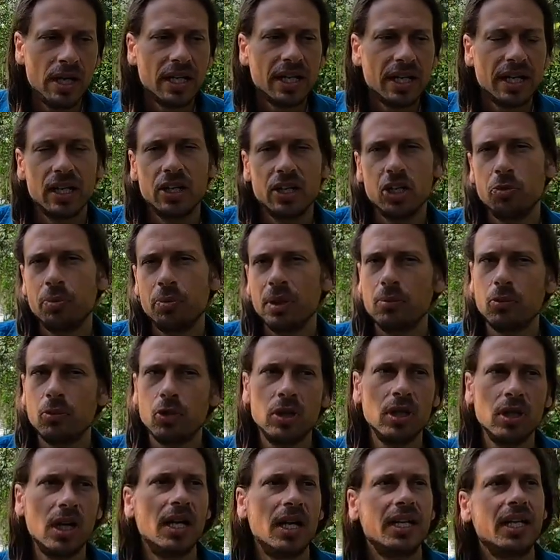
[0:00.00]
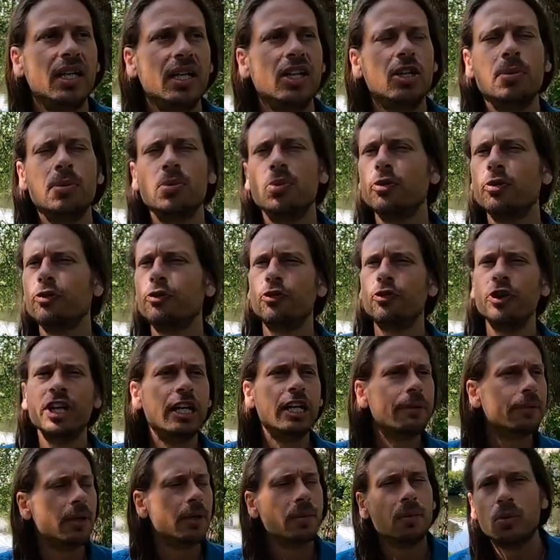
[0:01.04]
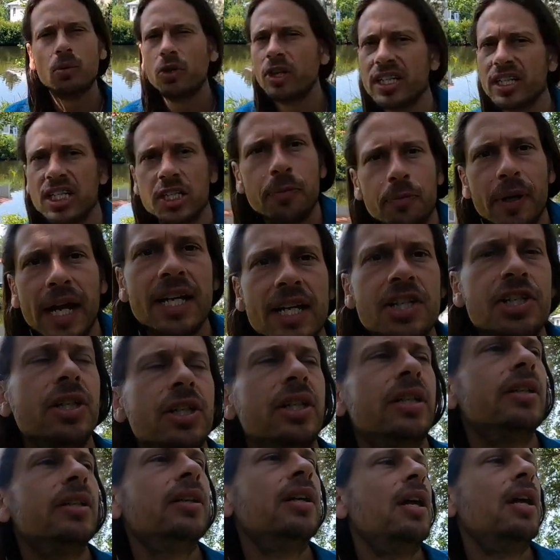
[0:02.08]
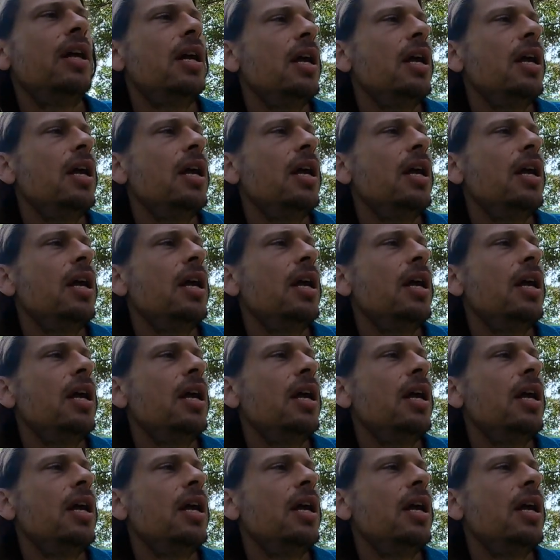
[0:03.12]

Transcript: Get a little bit more lucky, a little bit more freedom, a little bit more expansion